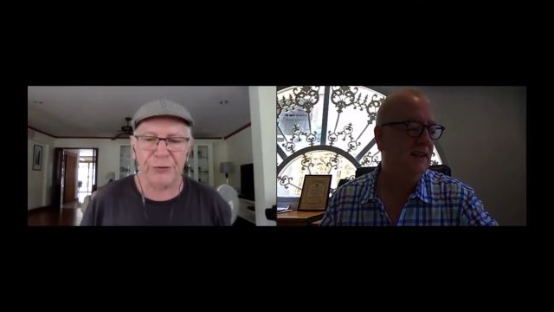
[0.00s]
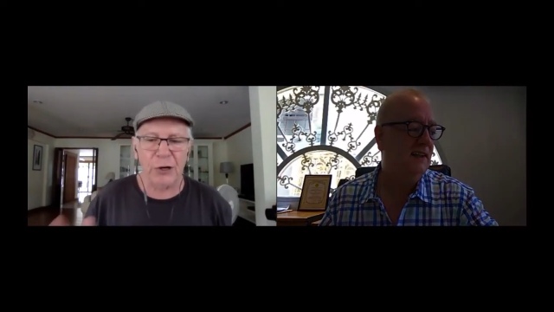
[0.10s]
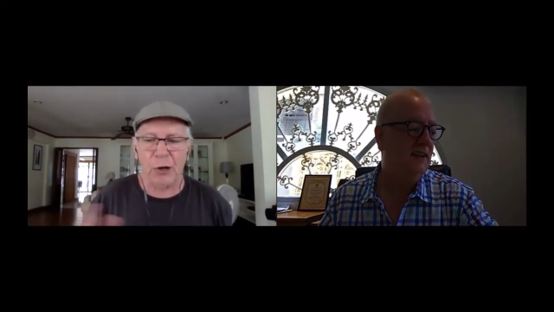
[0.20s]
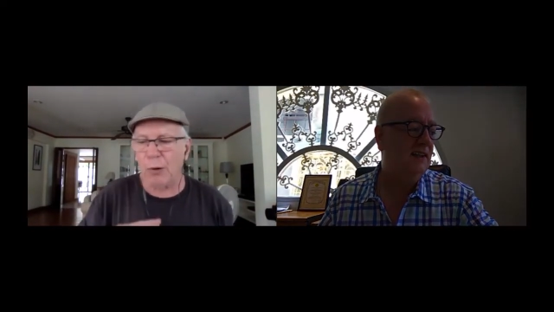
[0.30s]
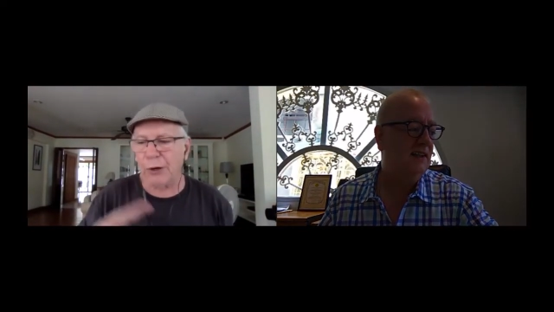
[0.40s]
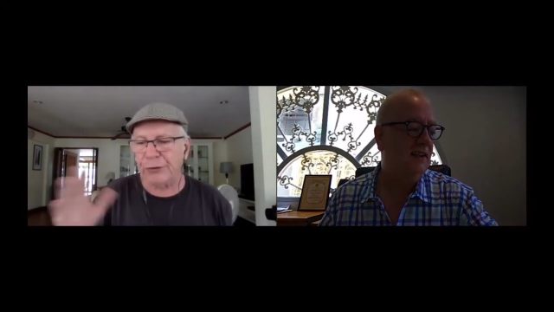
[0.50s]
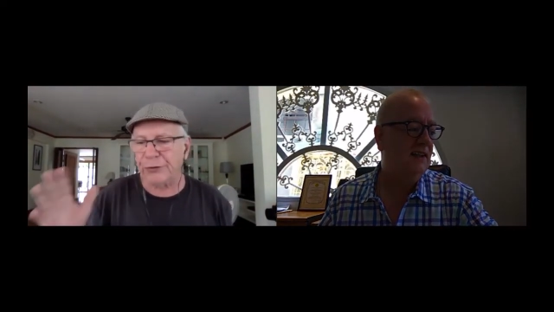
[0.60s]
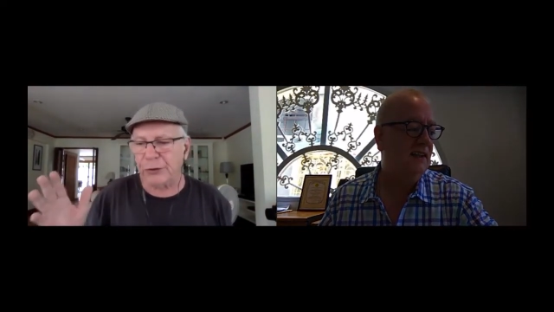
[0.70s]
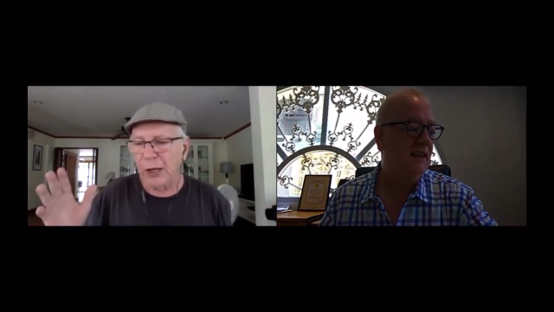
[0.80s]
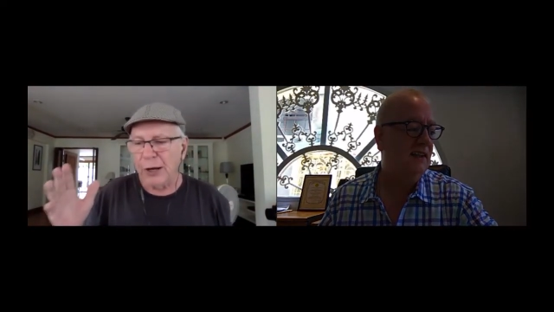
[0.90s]
Speaker 1: No one is
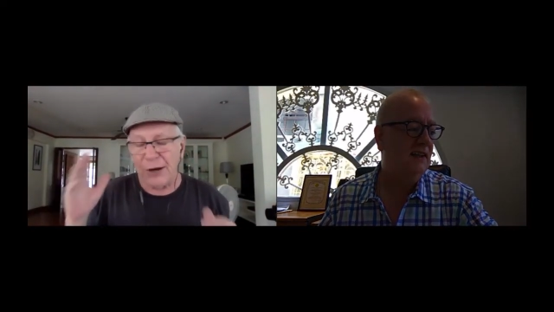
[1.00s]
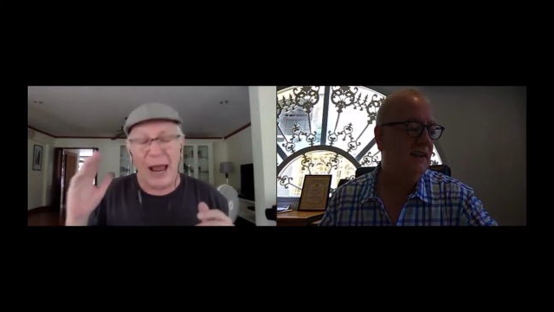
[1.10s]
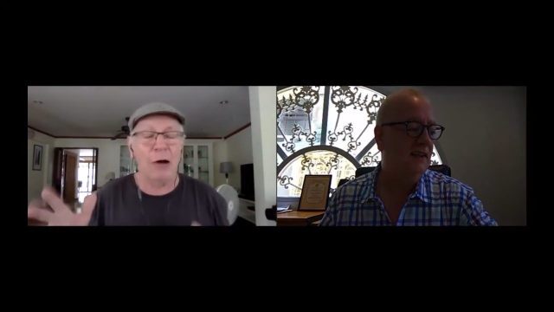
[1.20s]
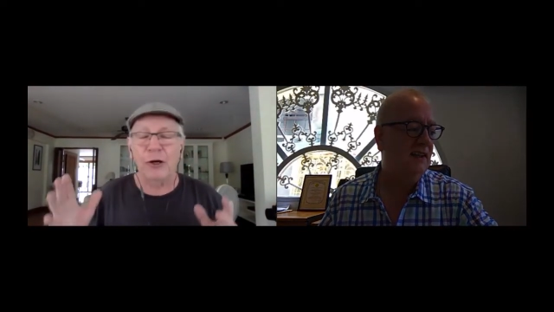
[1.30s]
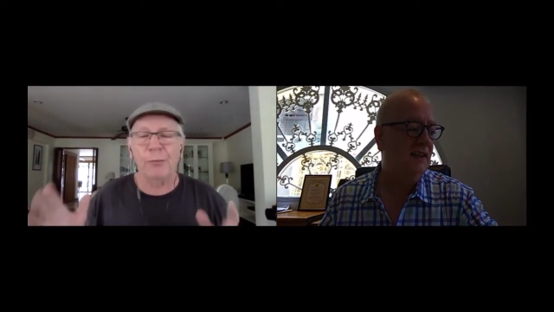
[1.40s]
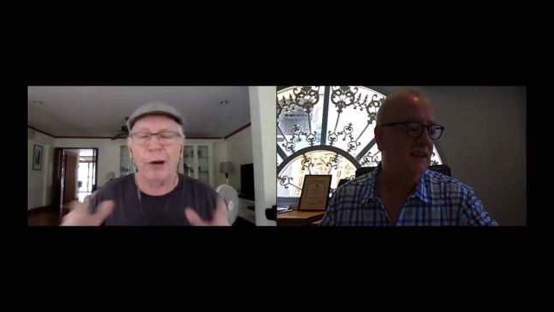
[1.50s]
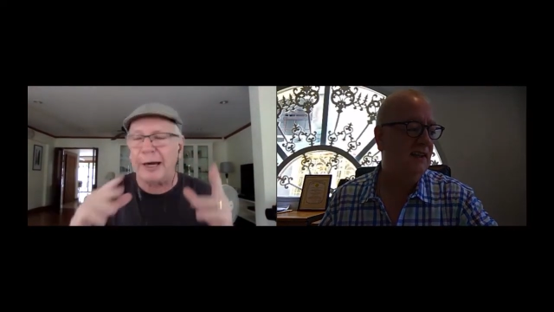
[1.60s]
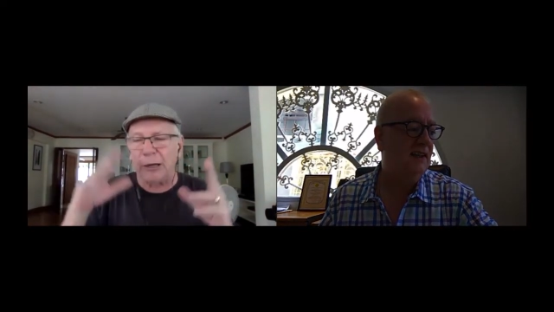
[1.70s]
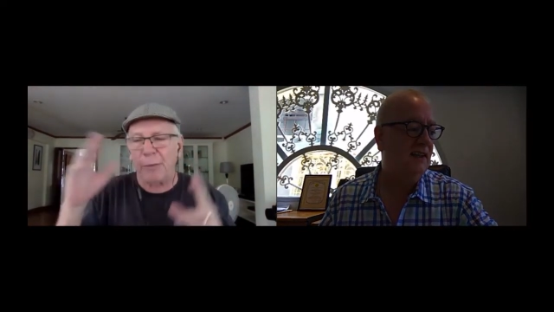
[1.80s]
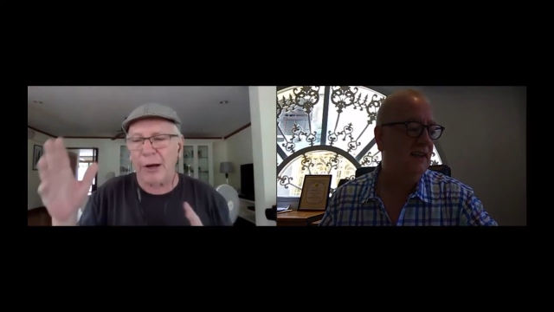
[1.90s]
now
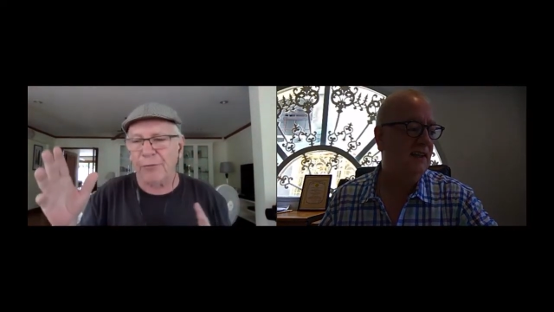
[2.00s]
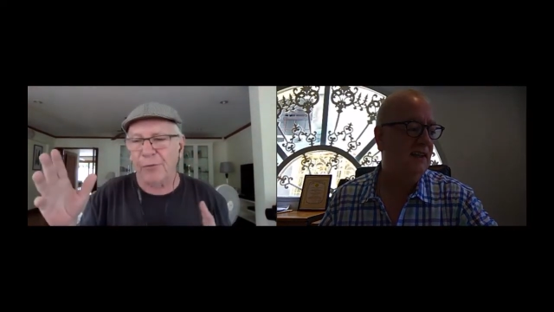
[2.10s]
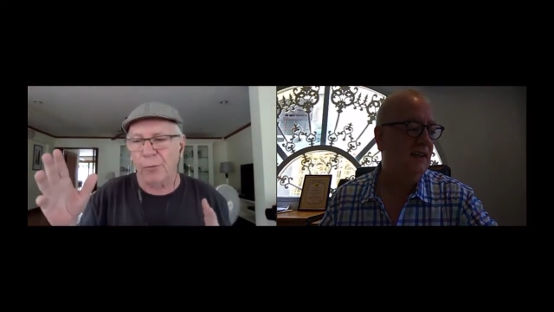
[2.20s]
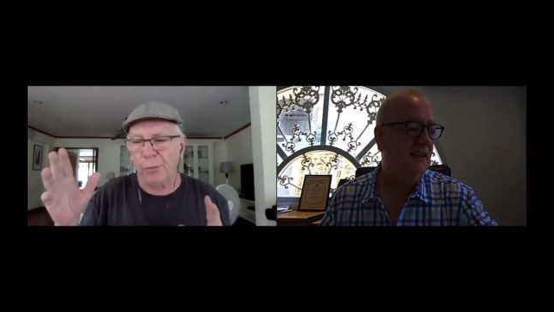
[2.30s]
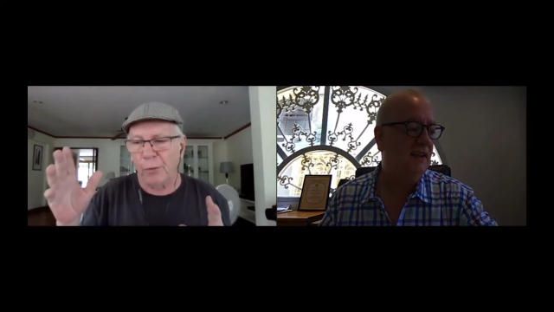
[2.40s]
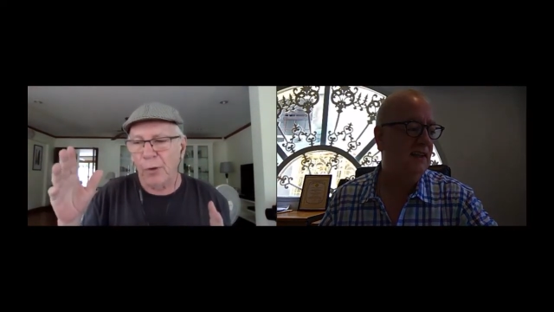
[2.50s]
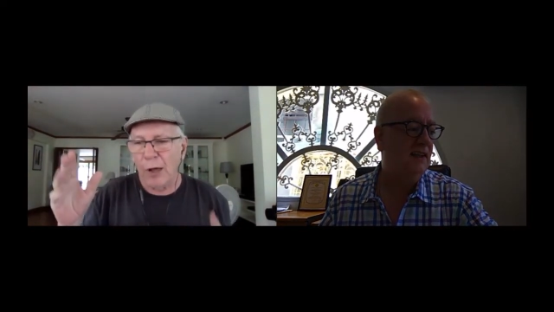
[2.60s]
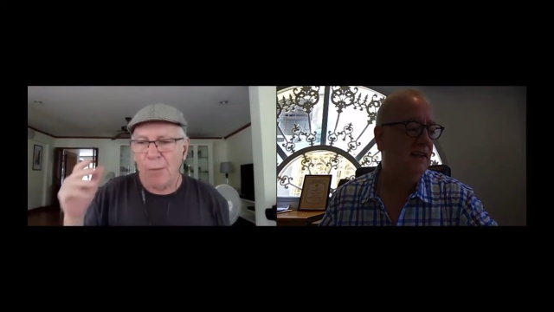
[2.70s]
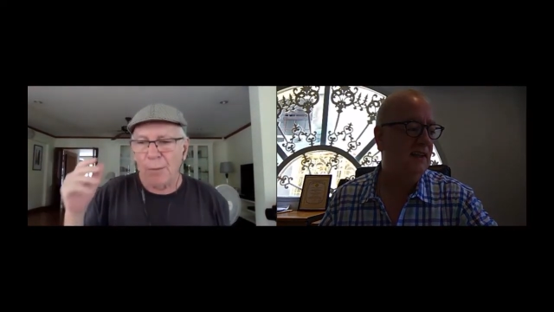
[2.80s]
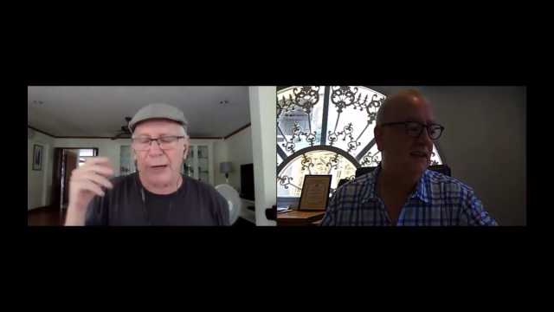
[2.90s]
complaining about the football,
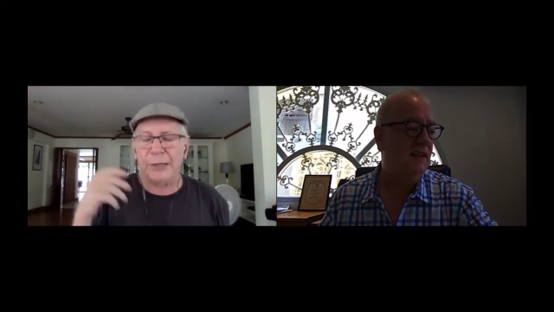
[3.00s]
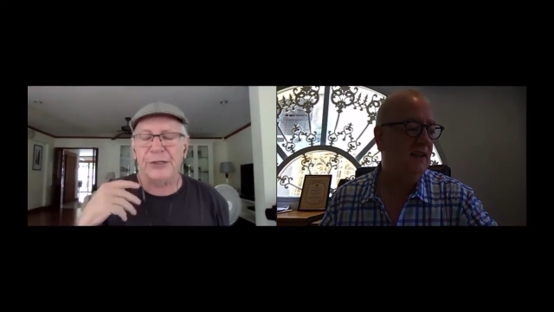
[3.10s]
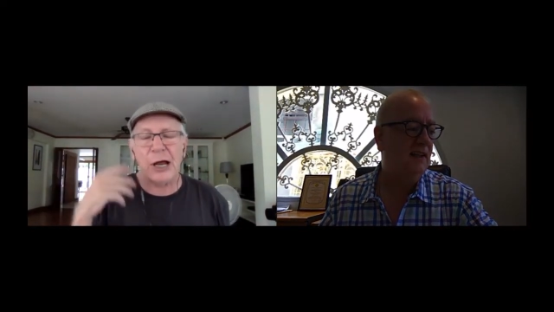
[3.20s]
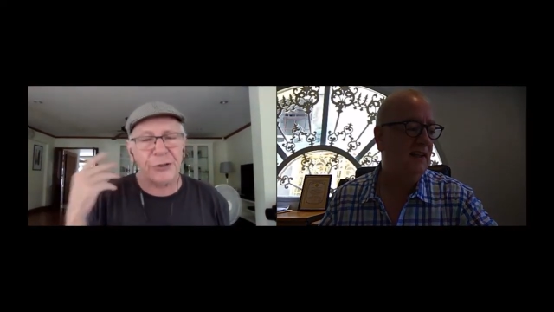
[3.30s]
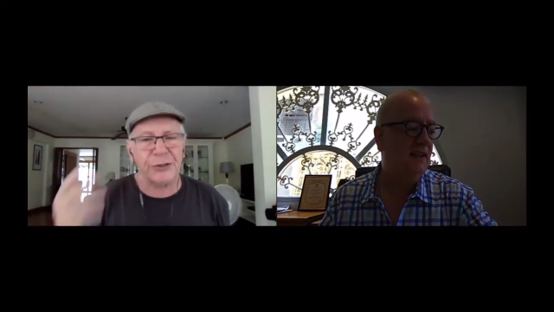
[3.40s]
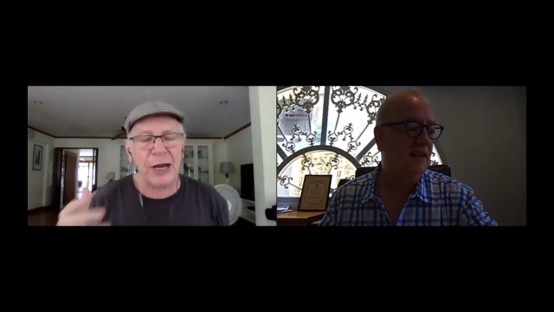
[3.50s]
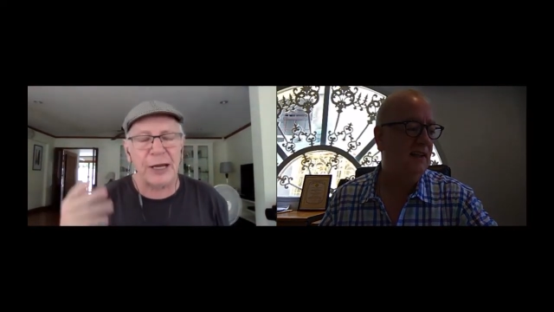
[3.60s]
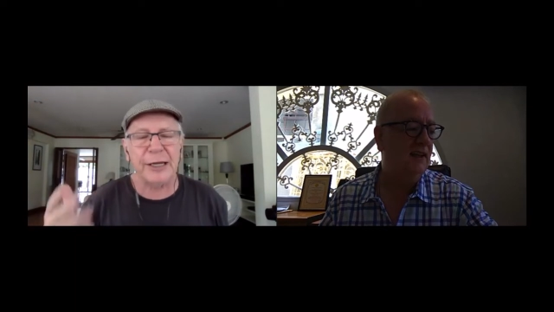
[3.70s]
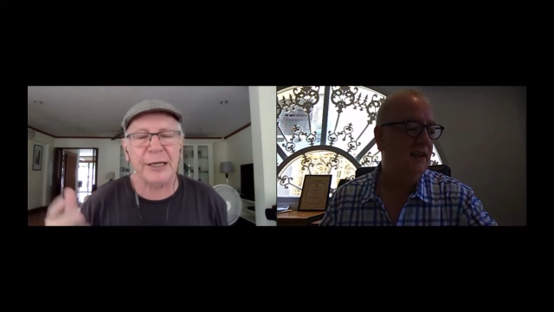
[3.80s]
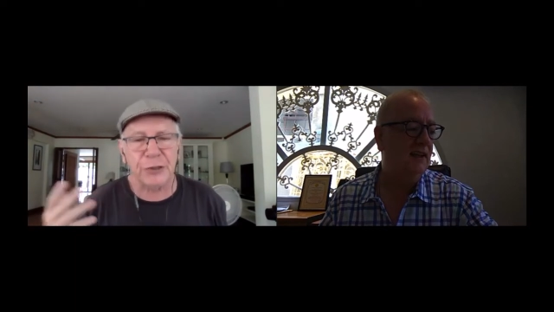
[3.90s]
but it does
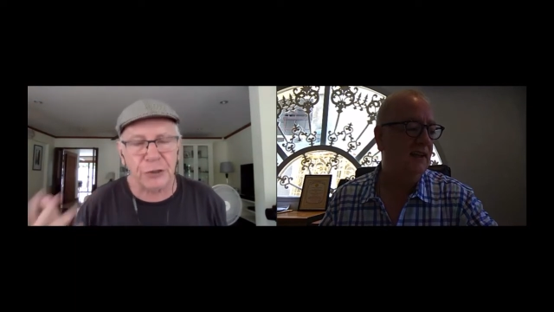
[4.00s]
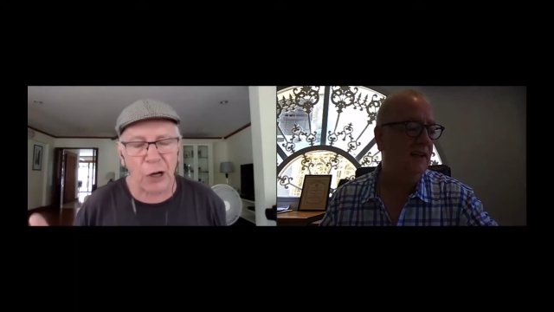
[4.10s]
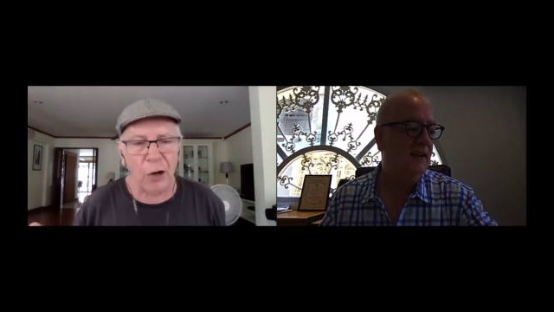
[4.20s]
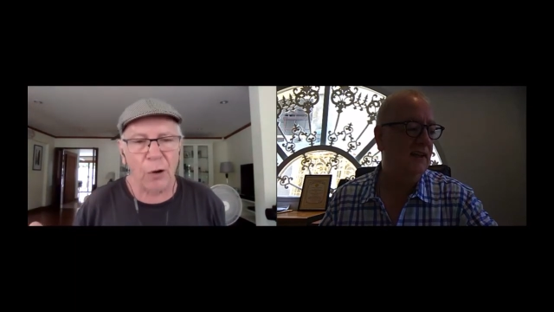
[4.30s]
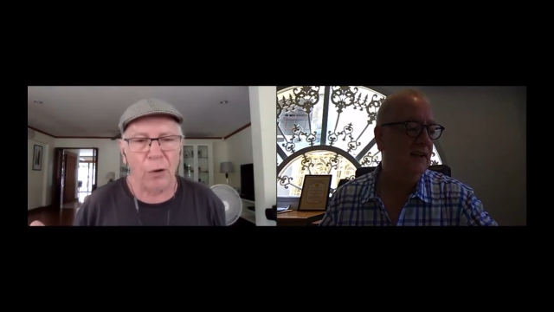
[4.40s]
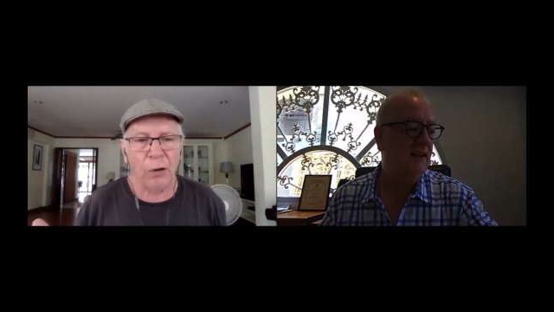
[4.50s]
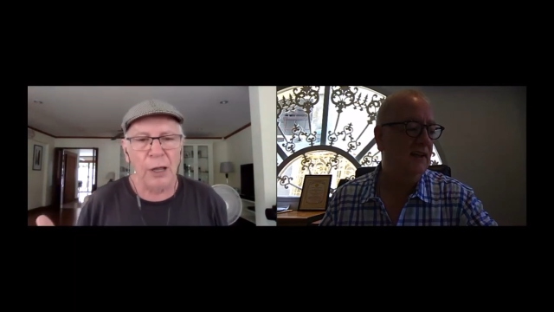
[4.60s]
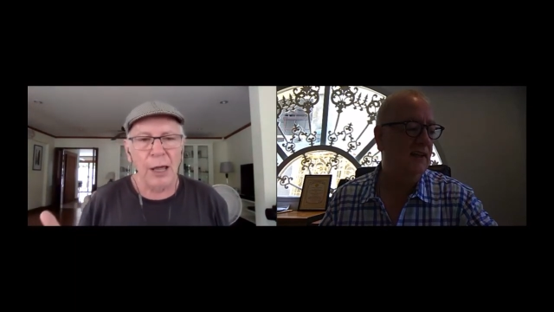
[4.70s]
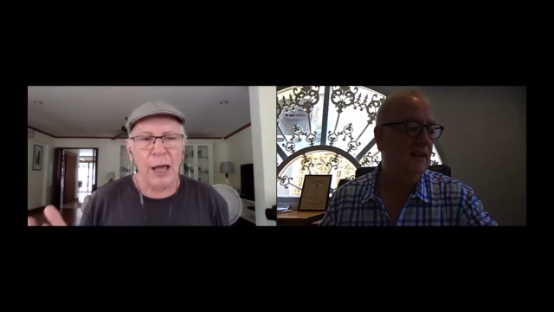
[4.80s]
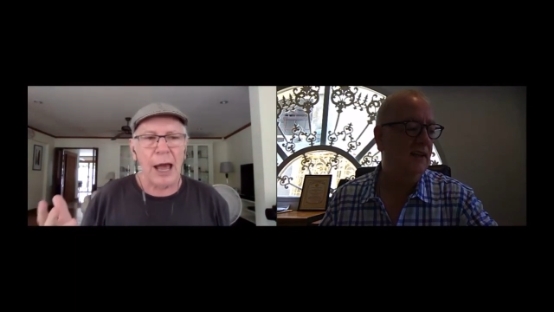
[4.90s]
take its toll.
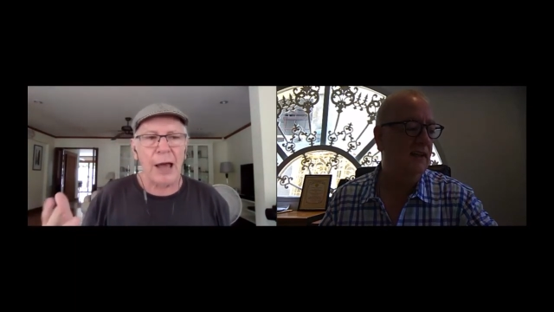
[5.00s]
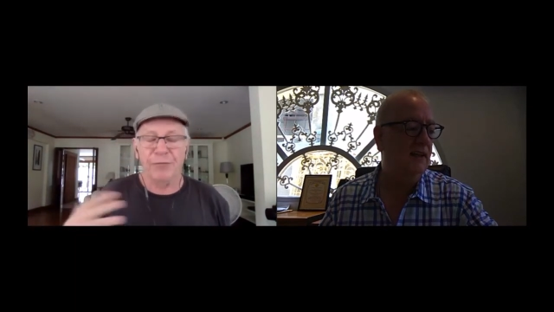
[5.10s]
And for